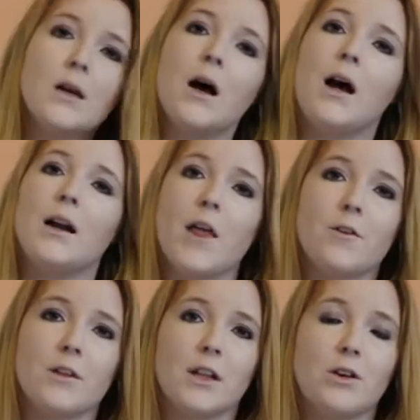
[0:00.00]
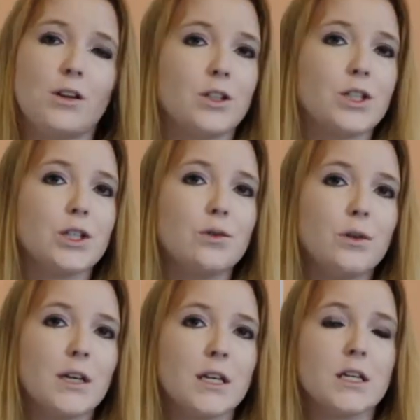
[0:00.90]
Another thing that you can do
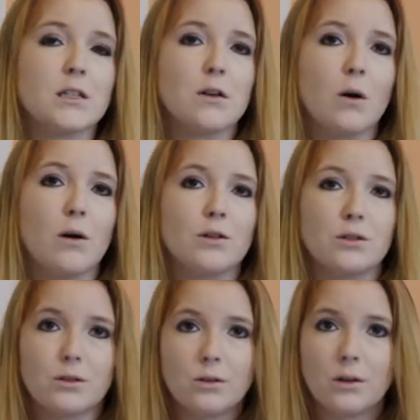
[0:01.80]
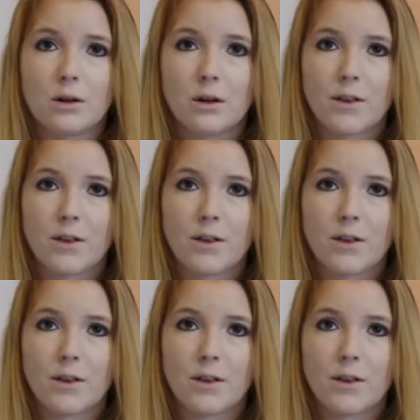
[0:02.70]
is go on to Google.